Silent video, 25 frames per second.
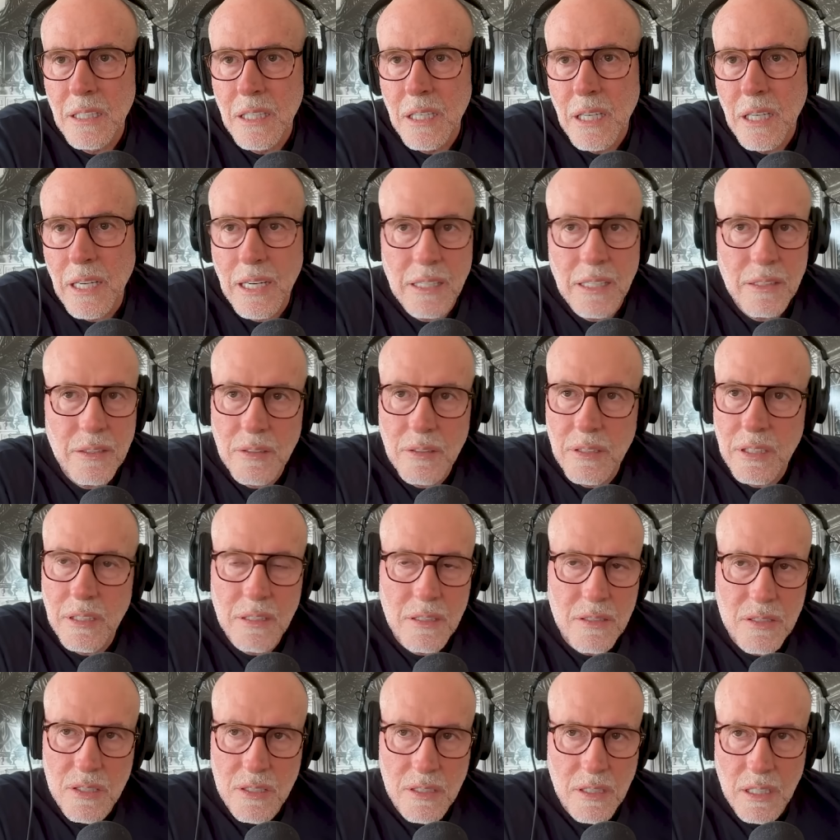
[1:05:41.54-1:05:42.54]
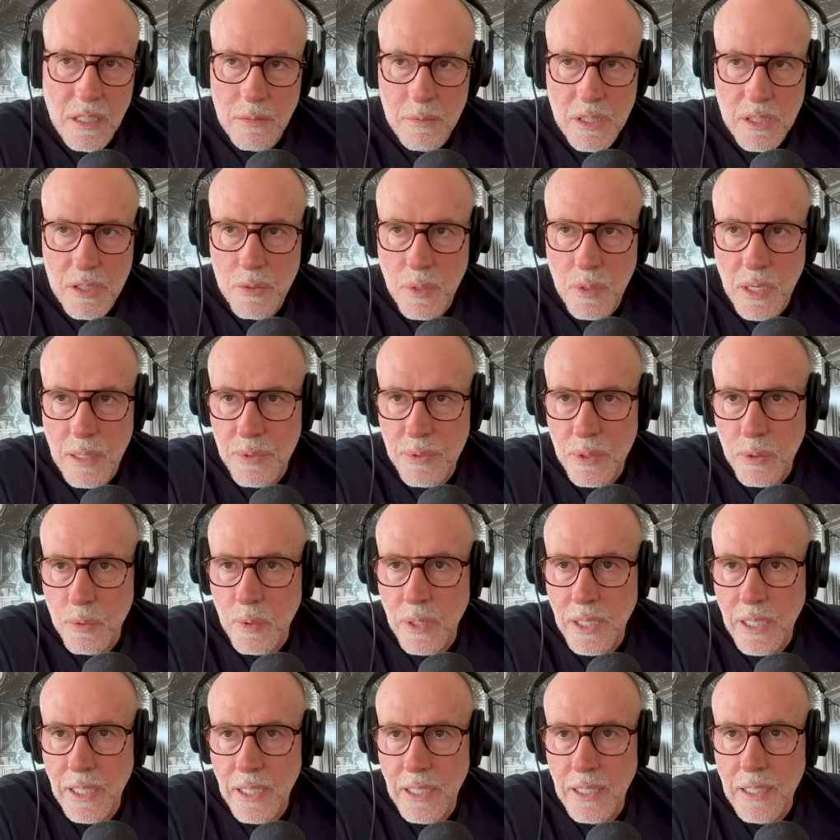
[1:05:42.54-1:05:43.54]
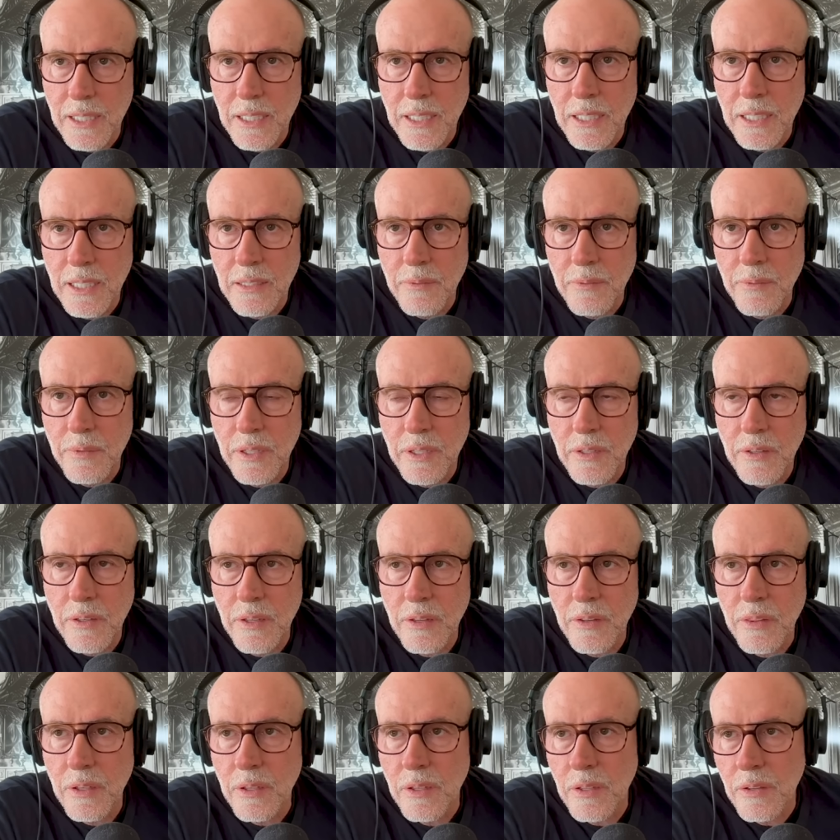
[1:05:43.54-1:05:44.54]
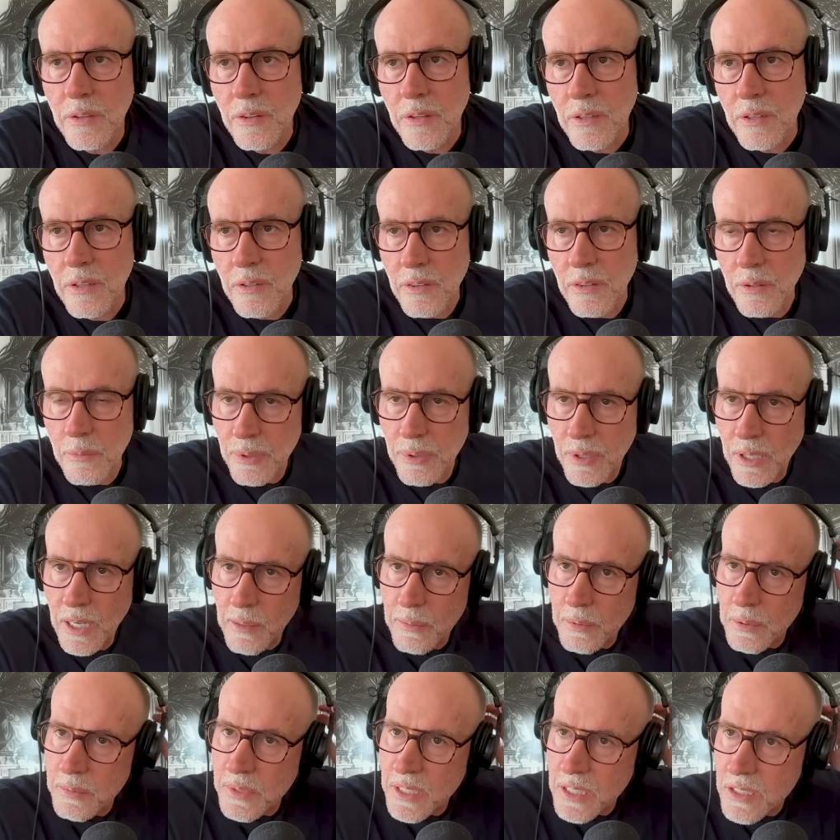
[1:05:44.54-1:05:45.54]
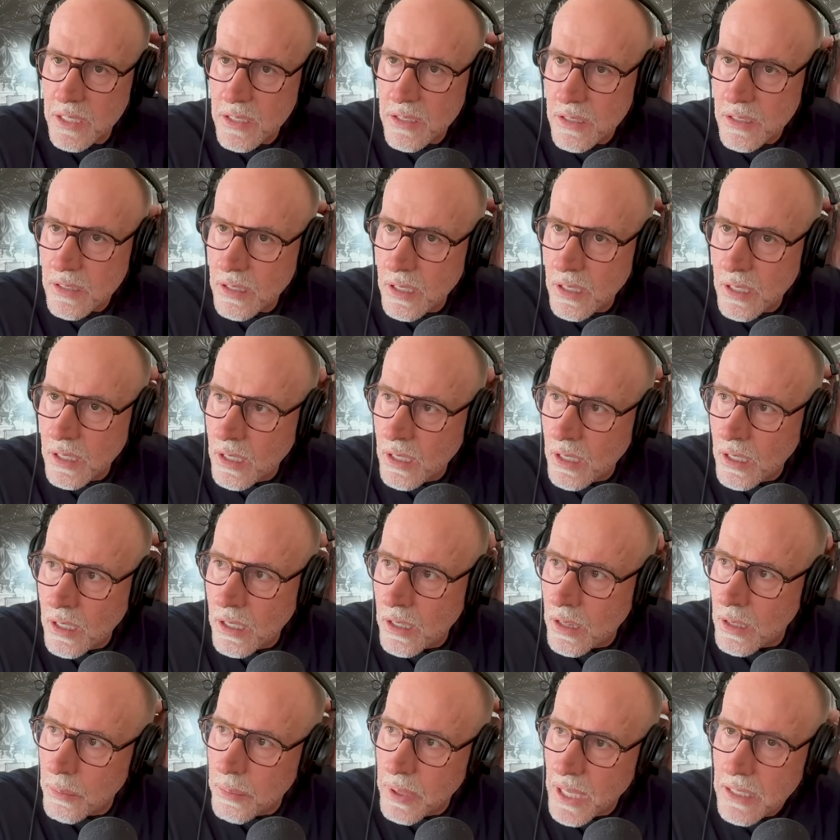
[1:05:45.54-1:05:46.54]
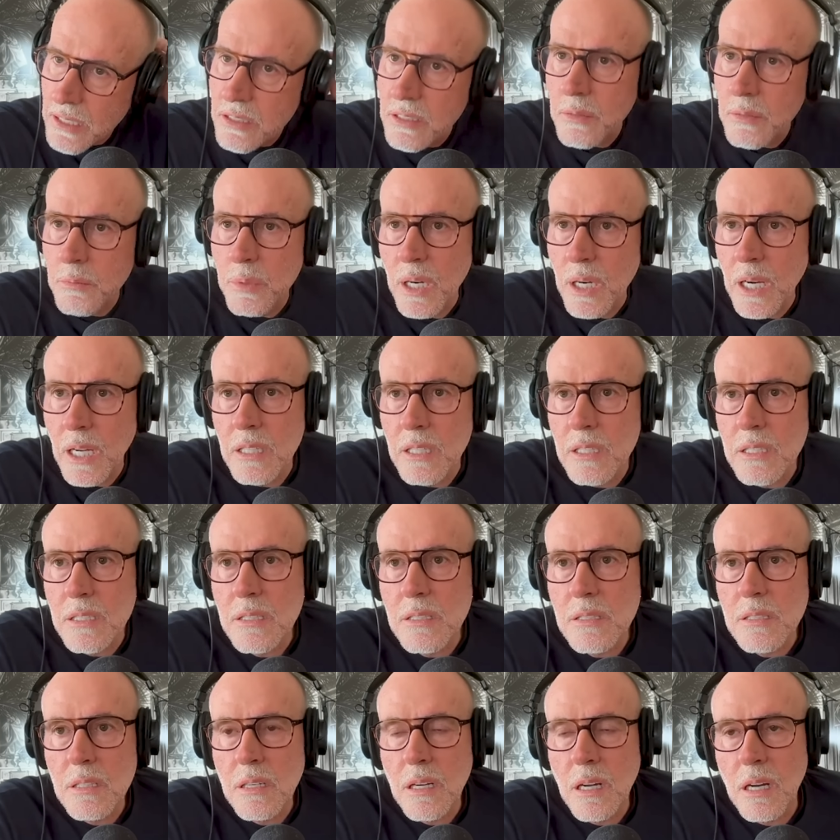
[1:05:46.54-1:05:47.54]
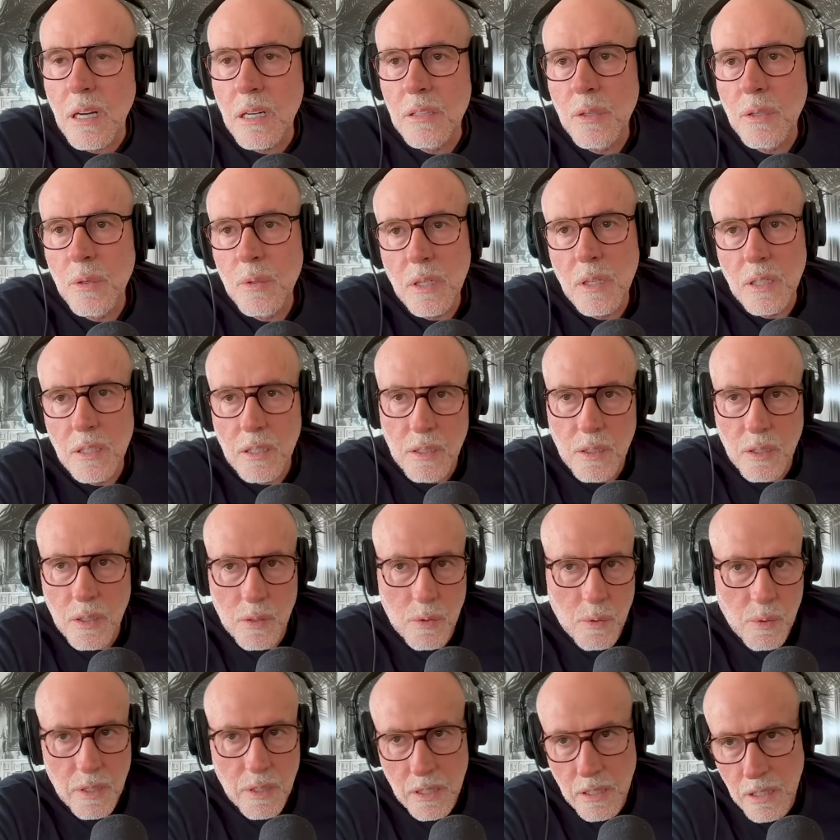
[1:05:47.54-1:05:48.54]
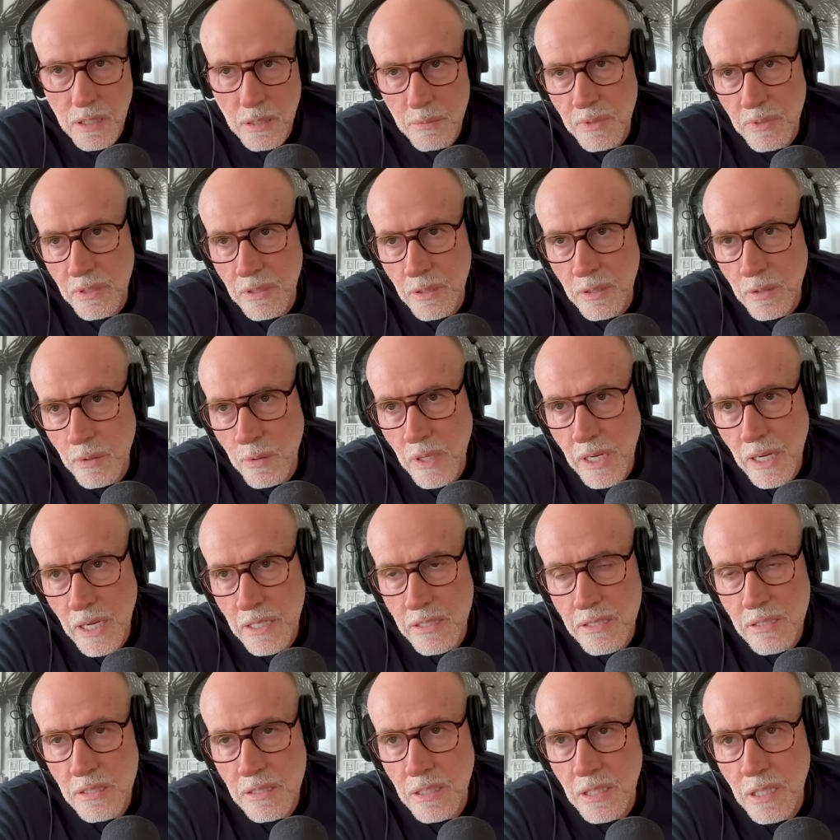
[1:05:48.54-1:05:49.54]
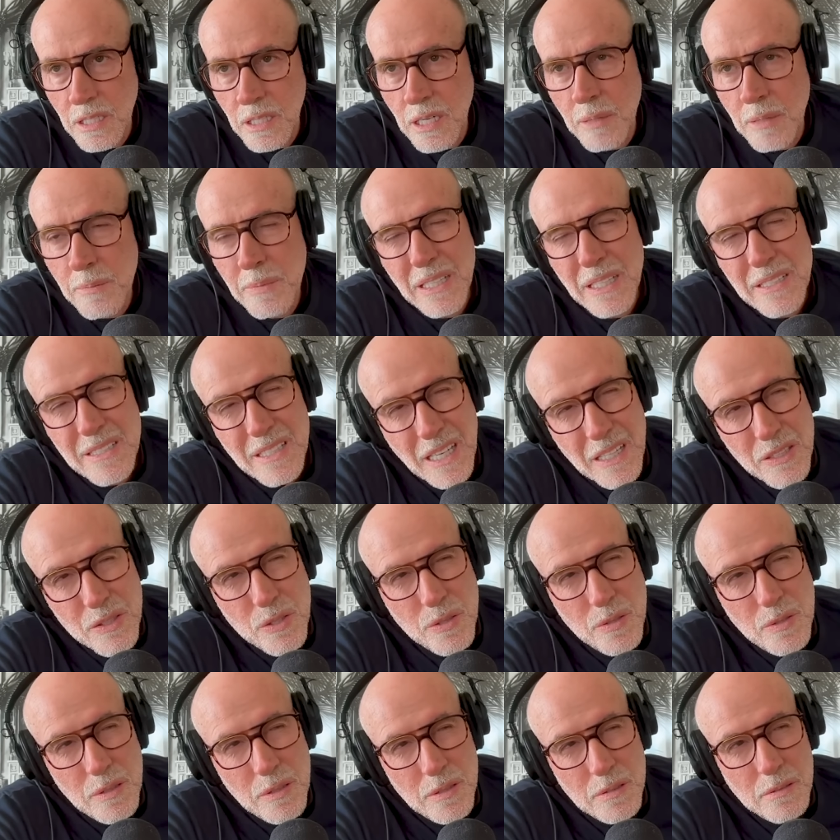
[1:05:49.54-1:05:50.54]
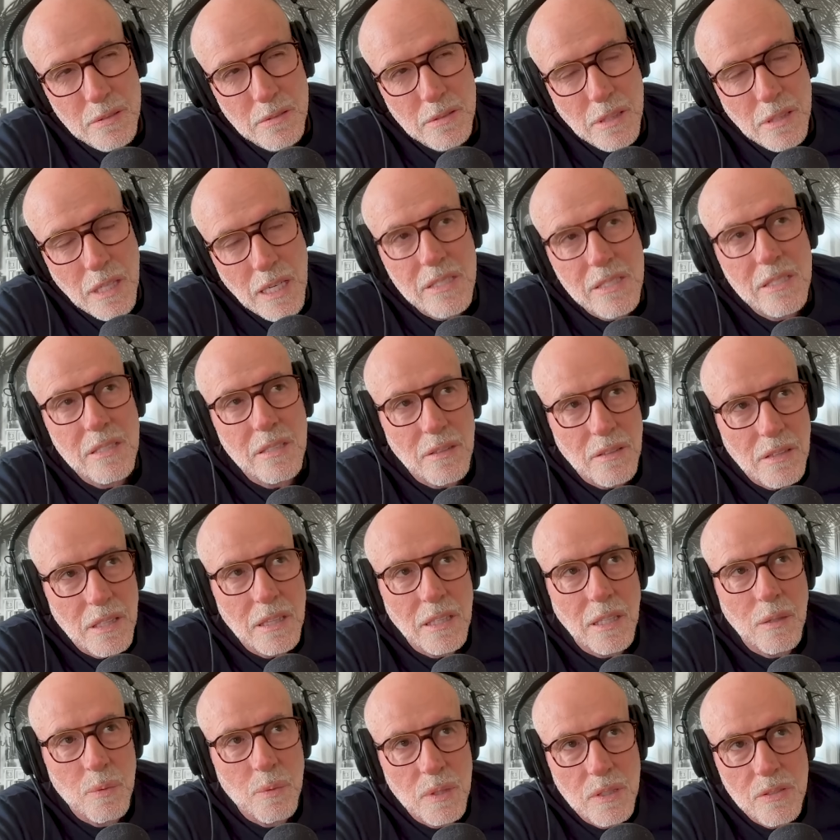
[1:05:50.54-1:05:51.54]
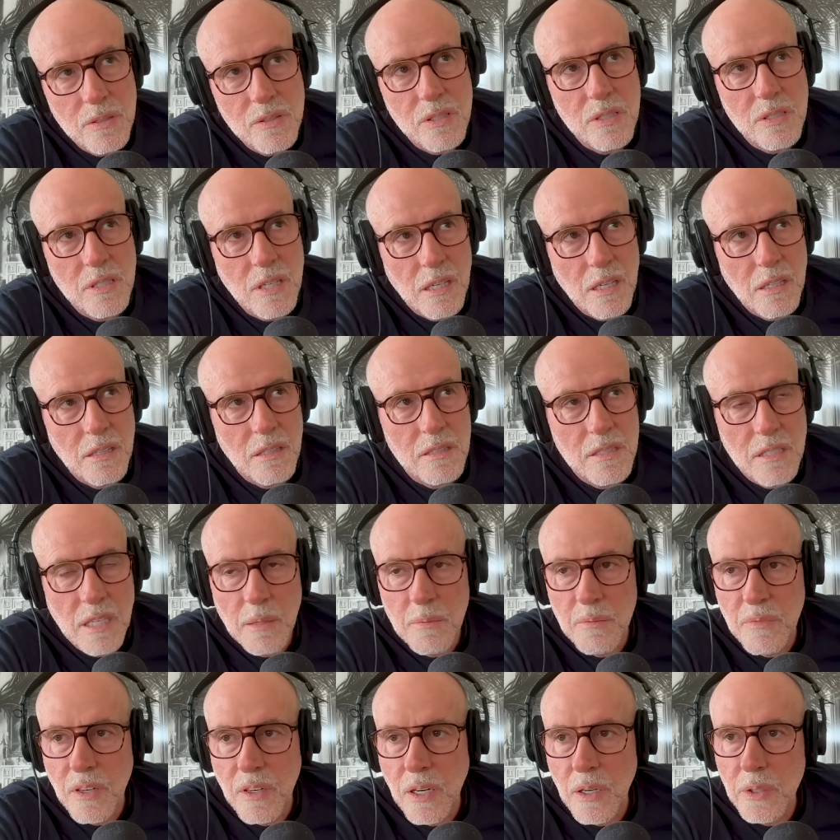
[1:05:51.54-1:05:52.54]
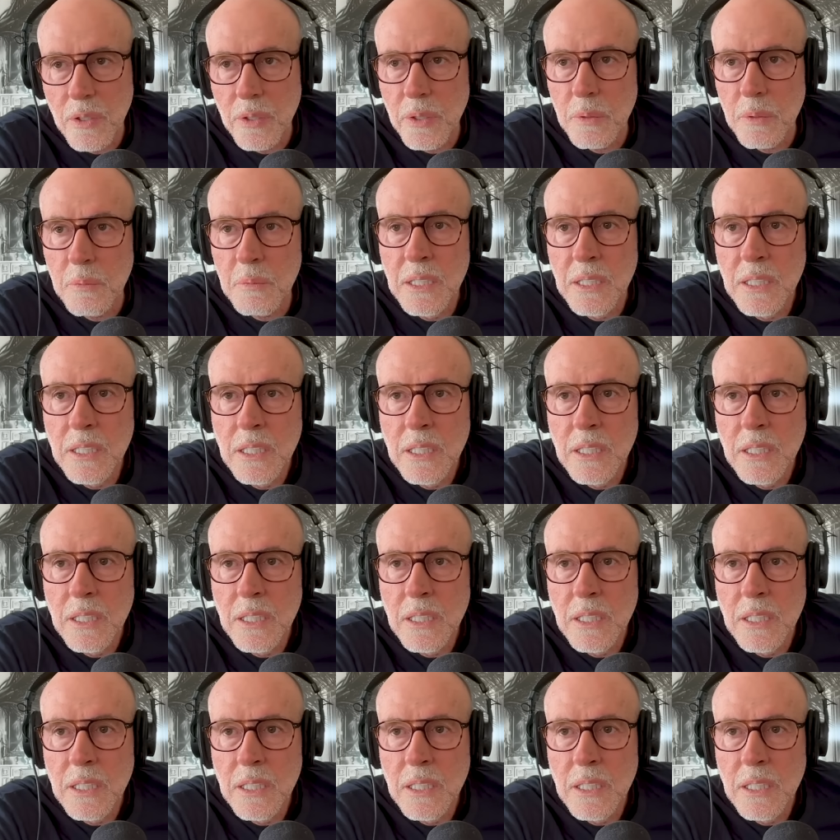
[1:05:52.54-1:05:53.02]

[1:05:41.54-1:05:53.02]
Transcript: And I do think this is going to be swept away. The problem is the best and brightest are no longer going to want to come to the U.S. Is that true? I still think they will, just not in the same volume.